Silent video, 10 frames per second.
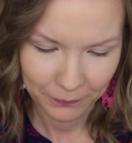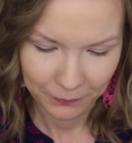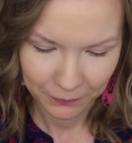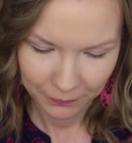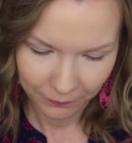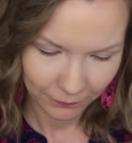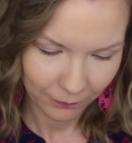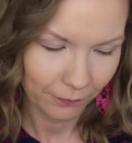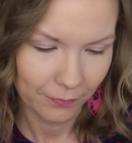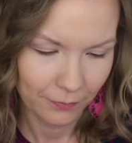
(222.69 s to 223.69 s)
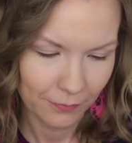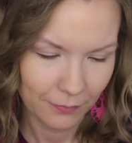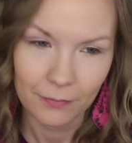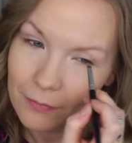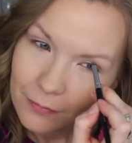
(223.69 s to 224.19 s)

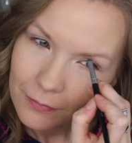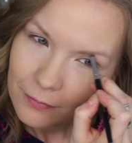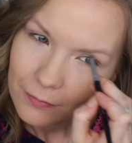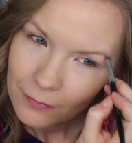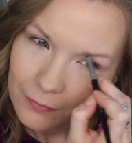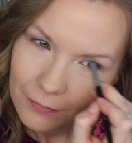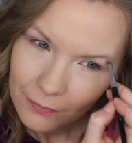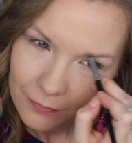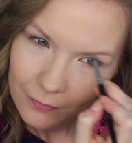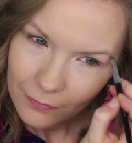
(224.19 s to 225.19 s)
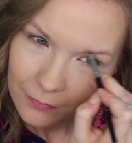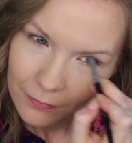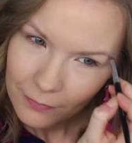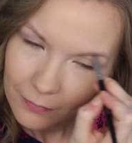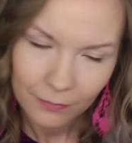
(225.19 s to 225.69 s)

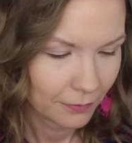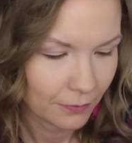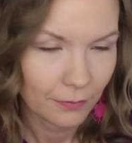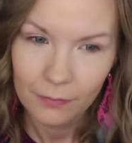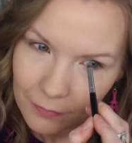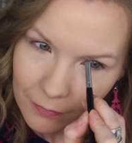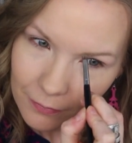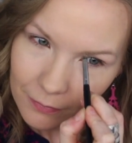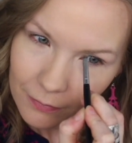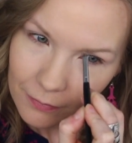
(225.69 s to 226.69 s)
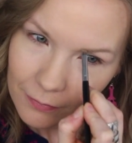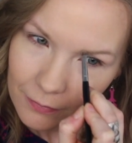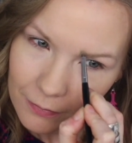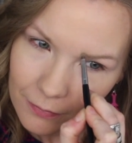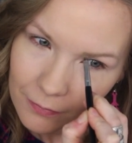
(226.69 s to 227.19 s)

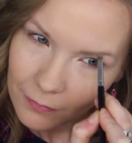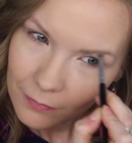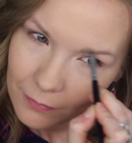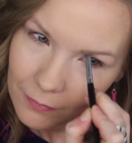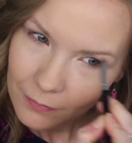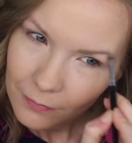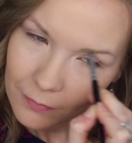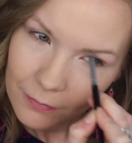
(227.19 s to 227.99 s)
Nothing is said.